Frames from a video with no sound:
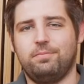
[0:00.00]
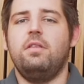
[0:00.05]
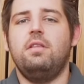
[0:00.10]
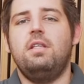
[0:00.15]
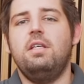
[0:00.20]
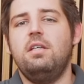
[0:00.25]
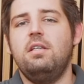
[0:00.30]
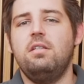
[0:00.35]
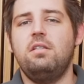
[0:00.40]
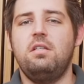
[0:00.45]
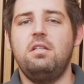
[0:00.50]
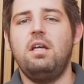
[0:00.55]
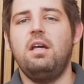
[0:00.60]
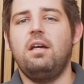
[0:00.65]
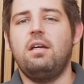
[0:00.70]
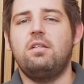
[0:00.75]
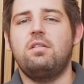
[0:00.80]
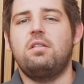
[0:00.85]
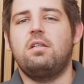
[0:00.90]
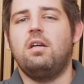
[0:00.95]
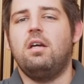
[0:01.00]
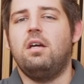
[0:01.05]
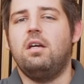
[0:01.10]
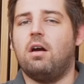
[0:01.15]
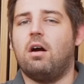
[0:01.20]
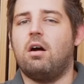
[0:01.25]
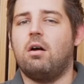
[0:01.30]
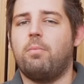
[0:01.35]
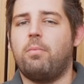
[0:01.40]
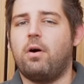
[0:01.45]
These NICs
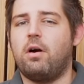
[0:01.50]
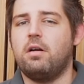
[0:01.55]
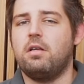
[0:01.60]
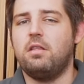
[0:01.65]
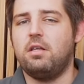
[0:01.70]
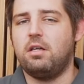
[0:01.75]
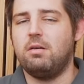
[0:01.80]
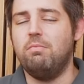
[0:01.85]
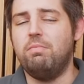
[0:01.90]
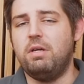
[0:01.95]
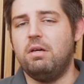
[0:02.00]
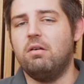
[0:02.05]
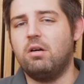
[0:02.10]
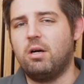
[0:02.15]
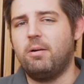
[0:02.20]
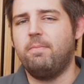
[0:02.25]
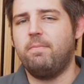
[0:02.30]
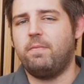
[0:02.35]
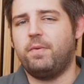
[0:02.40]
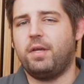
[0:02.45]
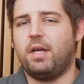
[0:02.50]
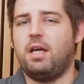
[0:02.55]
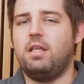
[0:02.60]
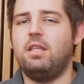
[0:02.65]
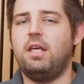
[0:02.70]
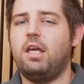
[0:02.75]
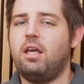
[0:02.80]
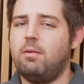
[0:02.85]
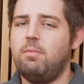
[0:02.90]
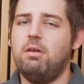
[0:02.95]
are part of the computer and
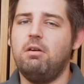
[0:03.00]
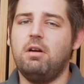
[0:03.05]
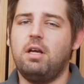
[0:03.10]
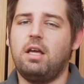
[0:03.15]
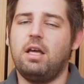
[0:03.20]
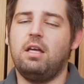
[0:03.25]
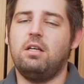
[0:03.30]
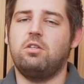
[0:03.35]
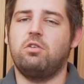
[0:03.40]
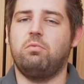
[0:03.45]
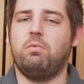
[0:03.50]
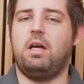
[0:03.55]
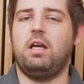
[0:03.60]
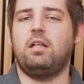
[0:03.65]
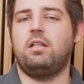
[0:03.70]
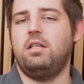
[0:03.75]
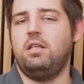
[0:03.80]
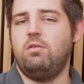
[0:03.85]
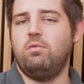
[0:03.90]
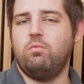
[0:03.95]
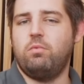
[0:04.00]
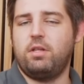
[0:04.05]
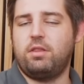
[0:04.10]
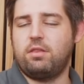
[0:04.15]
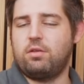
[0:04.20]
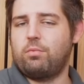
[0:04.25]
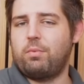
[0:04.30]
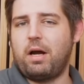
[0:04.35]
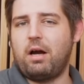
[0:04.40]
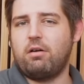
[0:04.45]
they communicate directly with
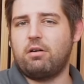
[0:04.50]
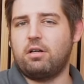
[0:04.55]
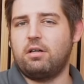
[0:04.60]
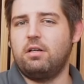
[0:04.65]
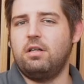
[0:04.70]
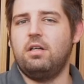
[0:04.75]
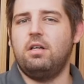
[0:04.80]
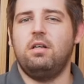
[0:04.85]
the router.